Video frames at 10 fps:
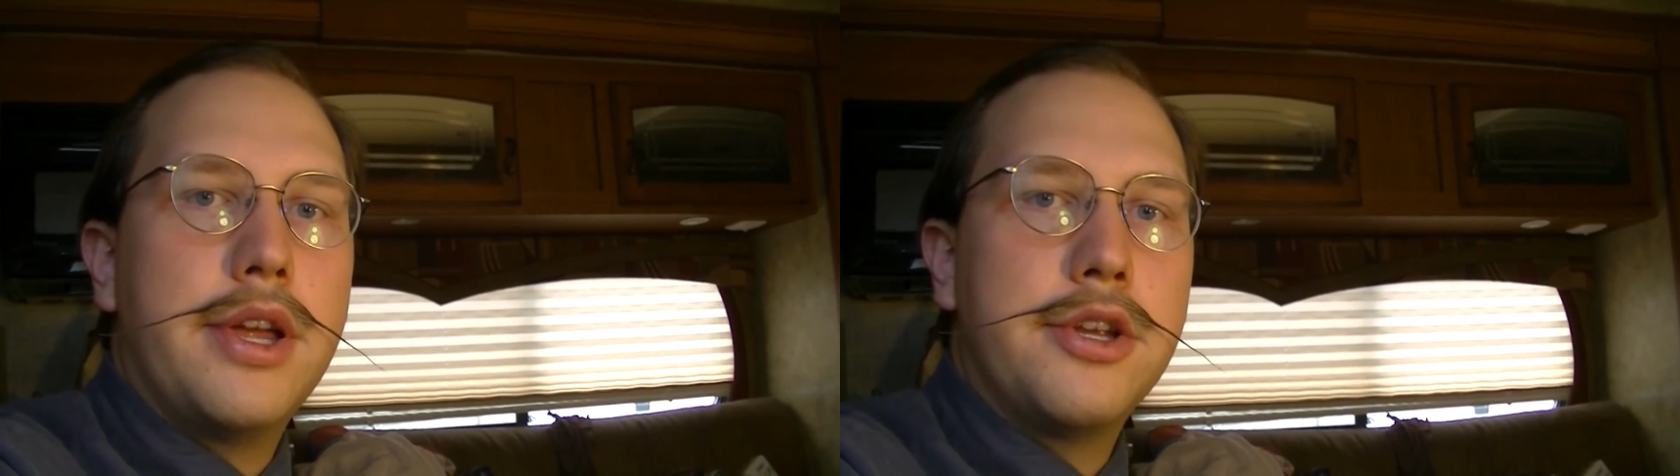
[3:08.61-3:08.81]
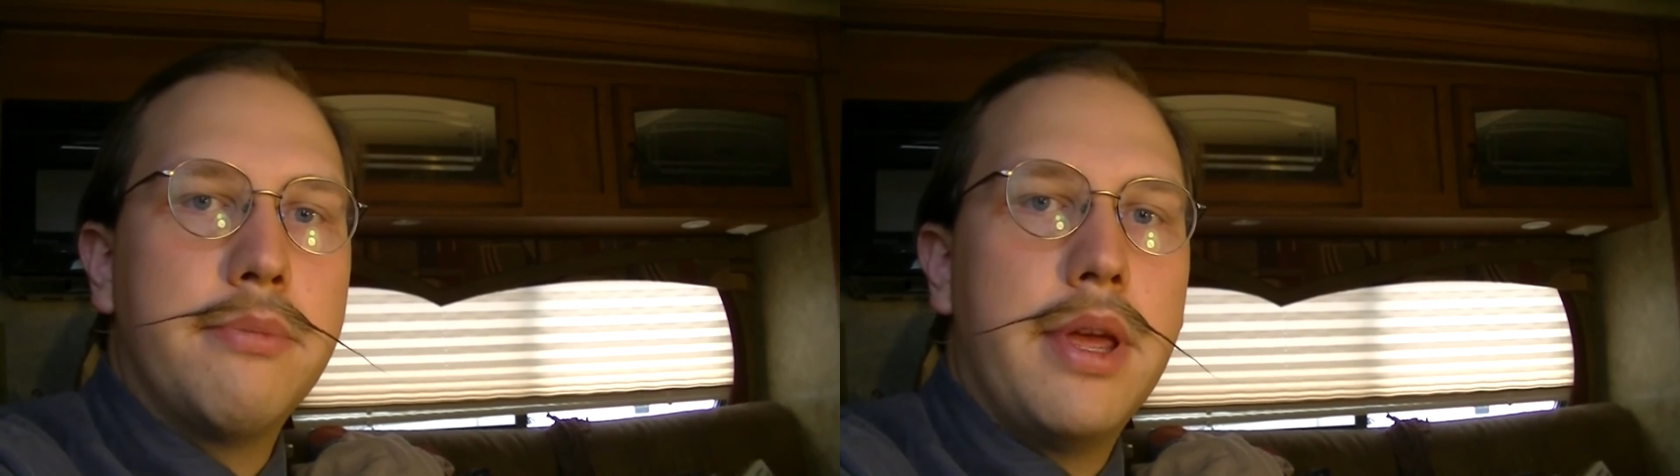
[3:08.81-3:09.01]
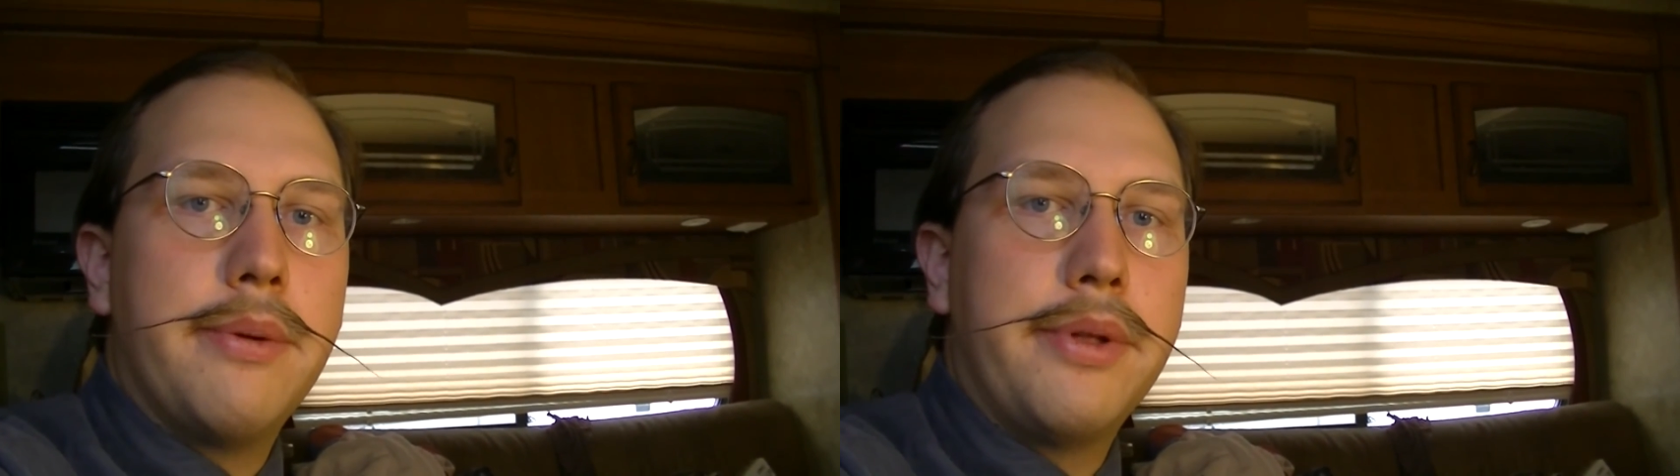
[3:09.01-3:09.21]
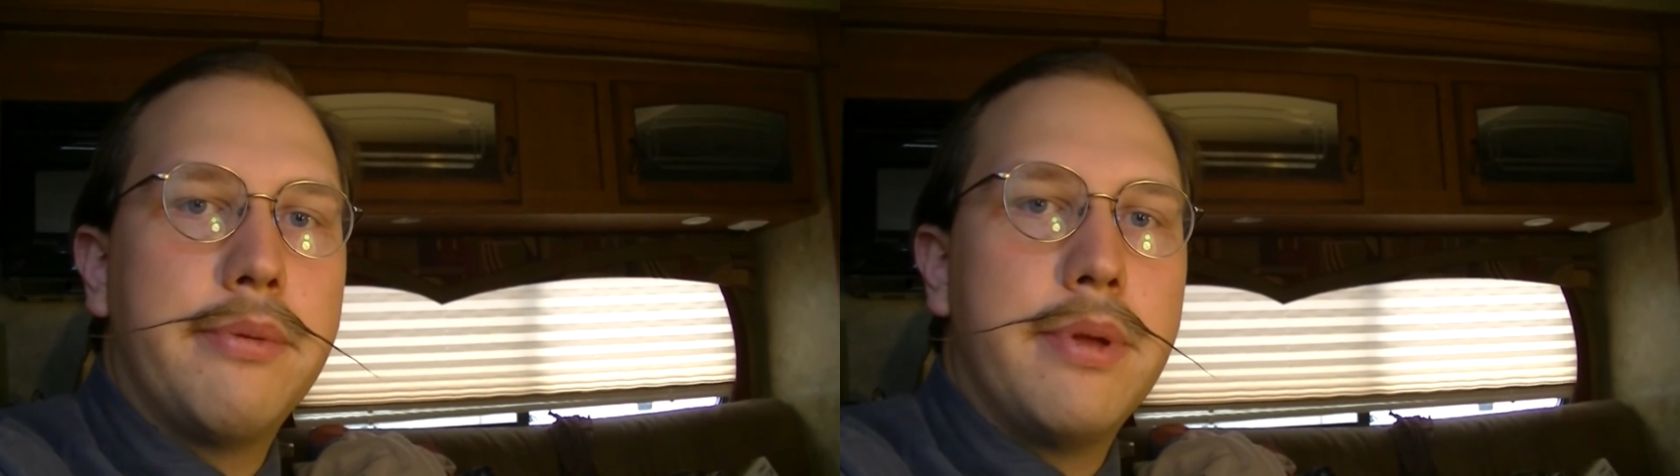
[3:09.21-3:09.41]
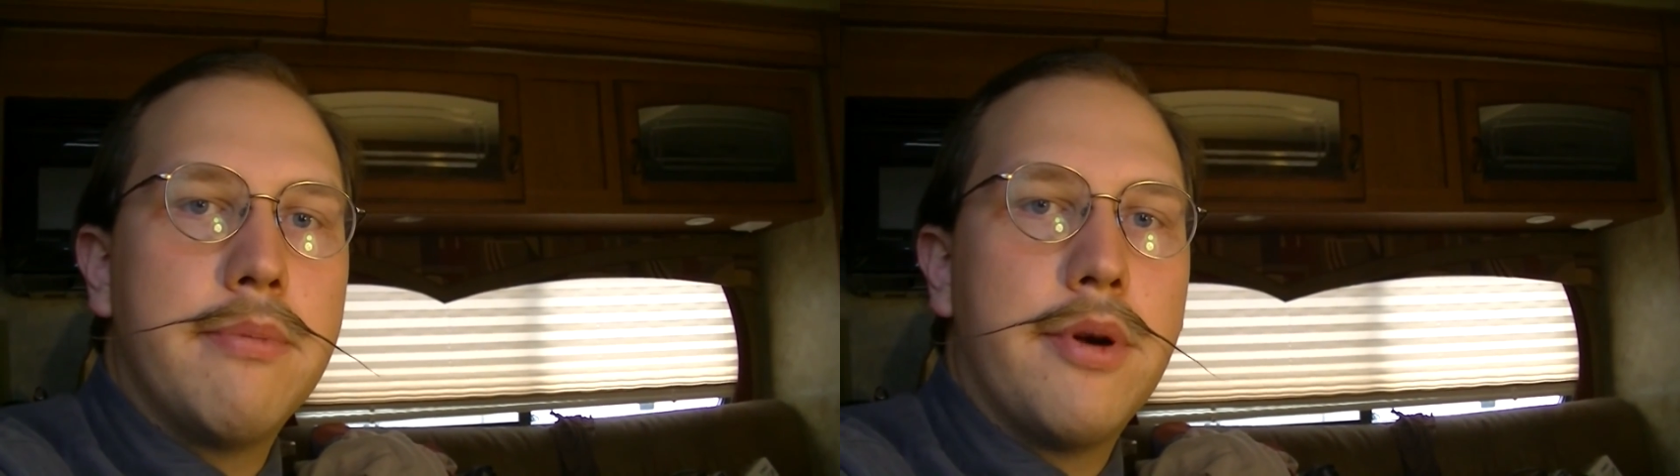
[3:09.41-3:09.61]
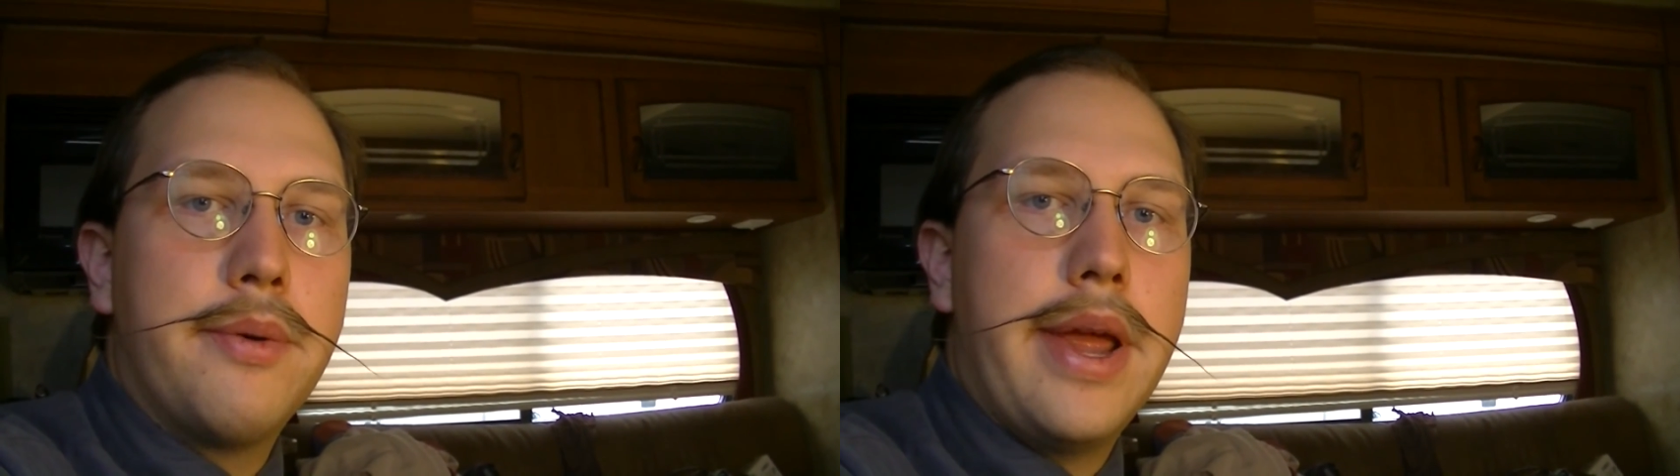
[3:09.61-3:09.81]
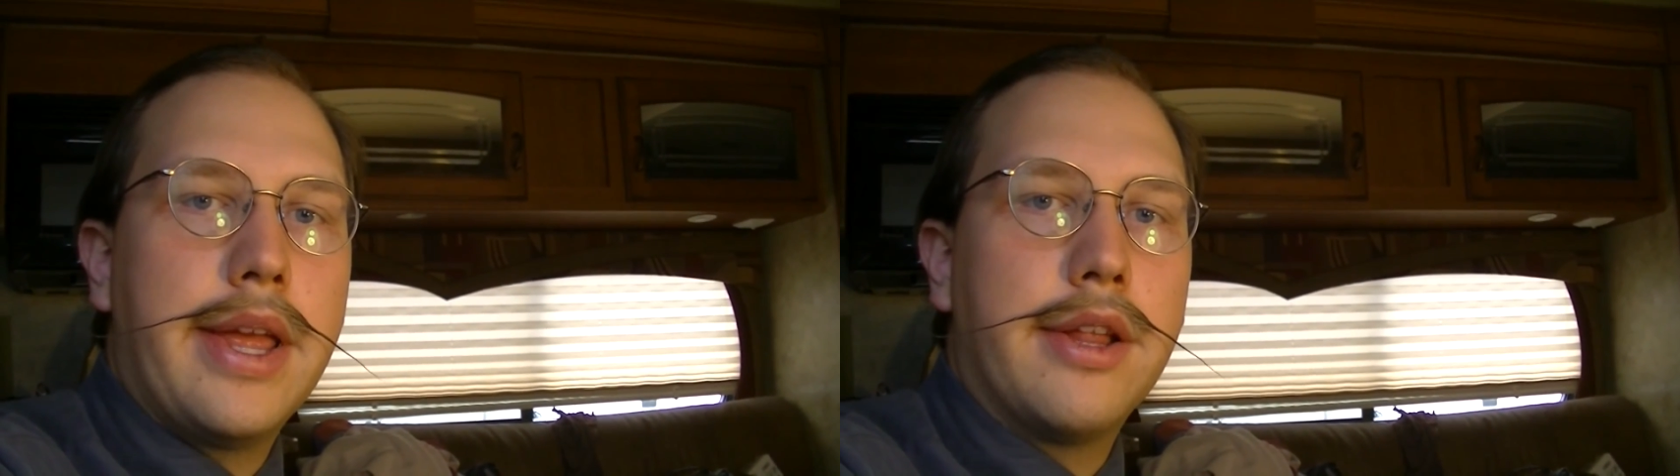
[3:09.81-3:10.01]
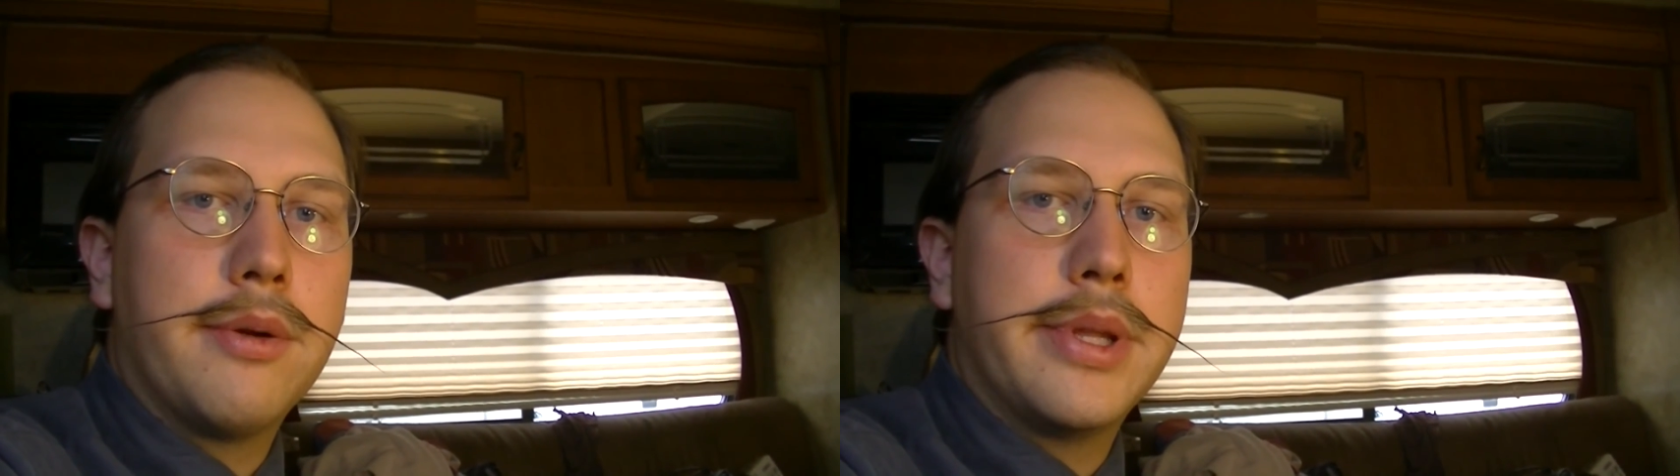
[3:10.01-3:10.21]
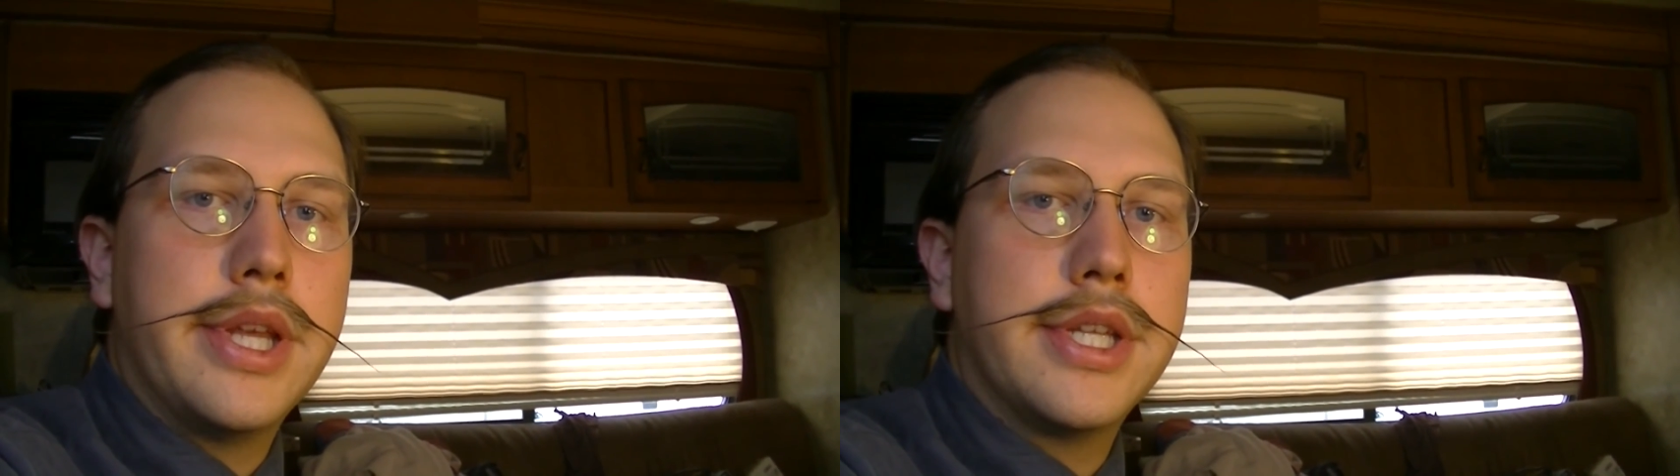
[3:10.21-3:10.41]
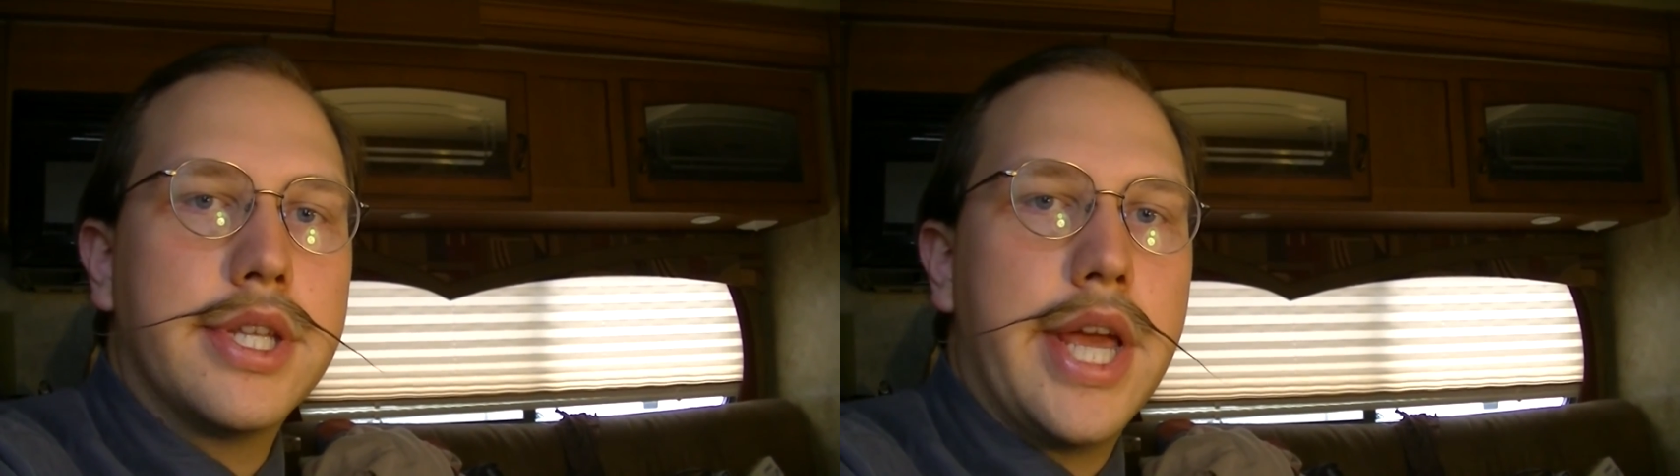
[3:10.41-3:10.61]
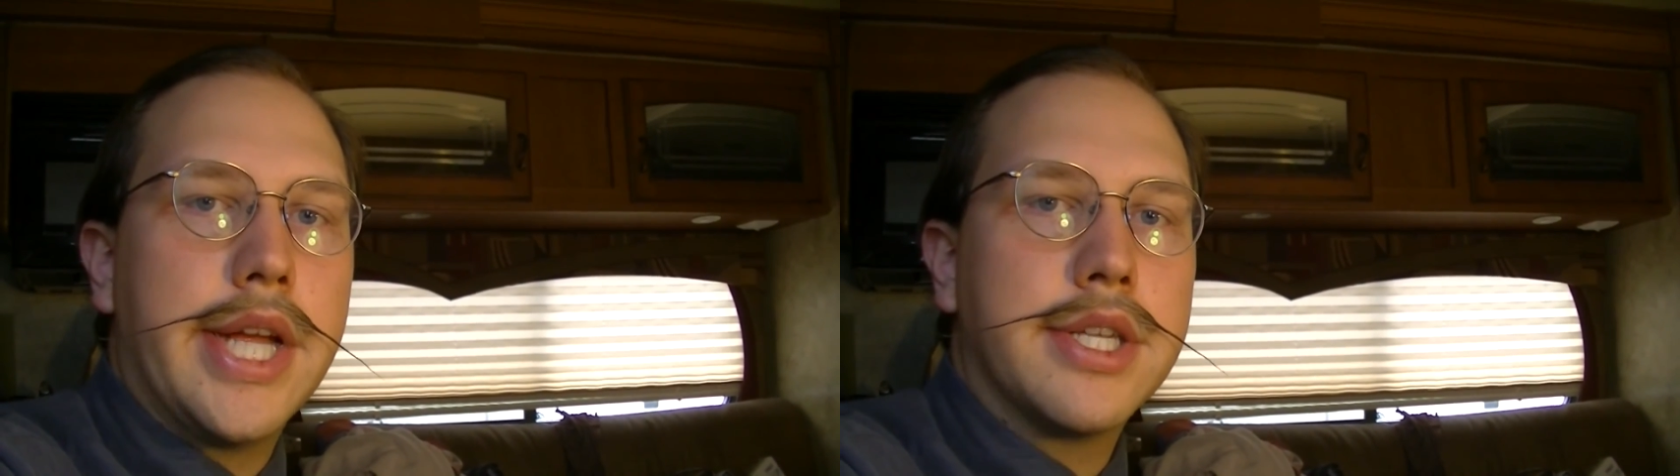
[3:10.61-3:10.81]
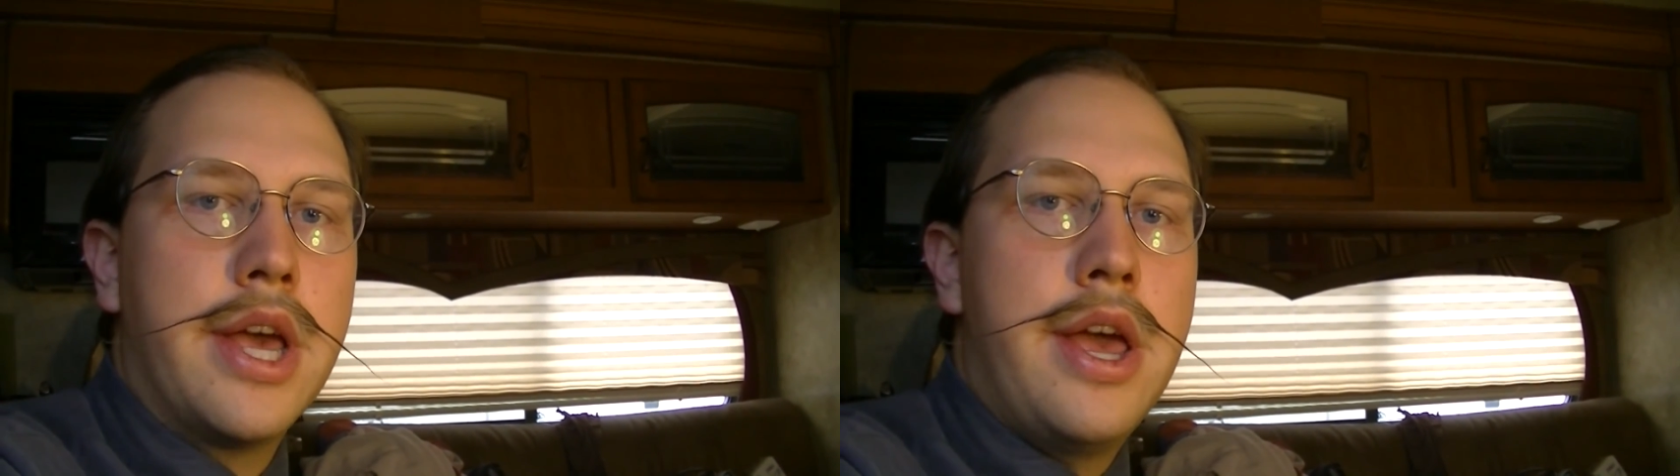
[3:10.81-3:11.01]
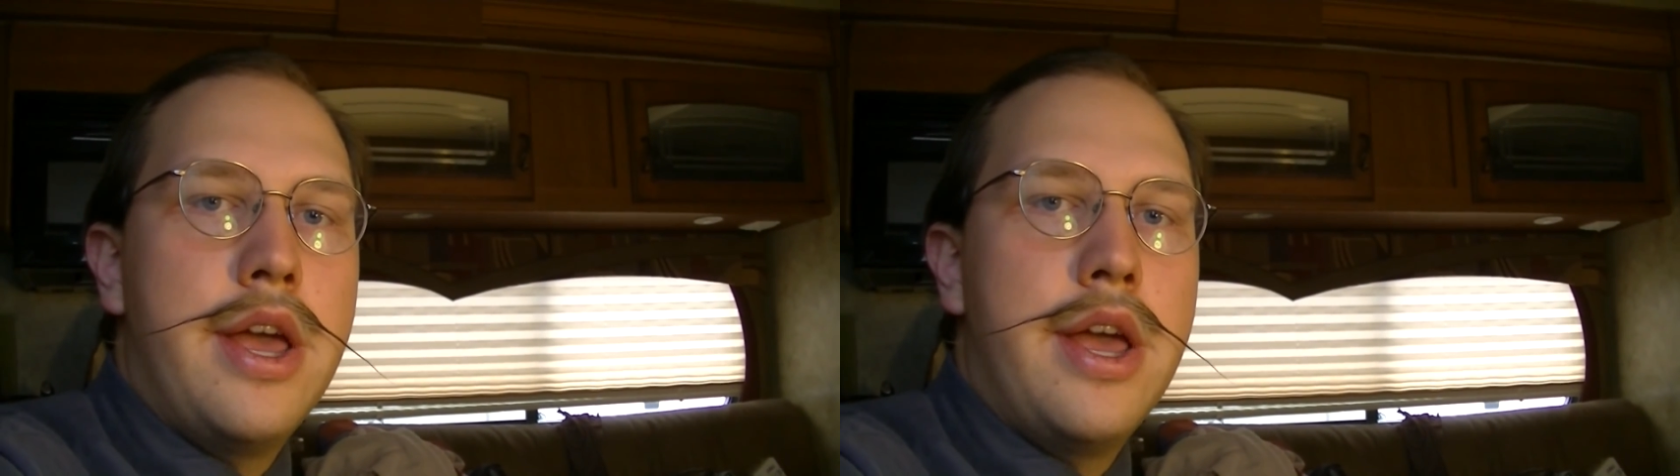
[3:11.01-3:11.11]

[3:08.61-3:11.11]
I should be able to be more regular with these things,